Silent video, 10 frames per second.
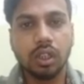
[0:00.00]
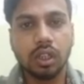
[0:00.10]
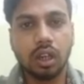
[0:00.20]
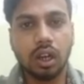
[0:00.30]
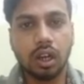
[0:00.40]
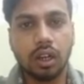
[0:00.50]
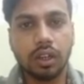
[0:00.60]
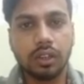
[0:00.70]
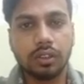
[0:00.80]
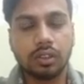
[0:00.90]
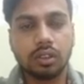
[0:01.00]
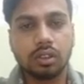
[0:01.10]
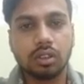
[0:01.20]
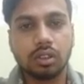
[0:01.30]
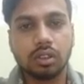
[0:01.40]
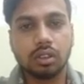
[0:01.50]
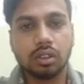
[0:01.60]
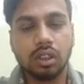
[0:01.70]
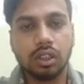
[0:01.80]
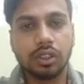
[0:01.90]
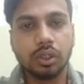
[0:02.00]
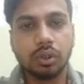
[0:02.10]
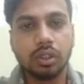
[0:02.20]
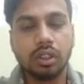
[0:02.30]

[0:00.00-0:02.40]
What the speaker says: uh, so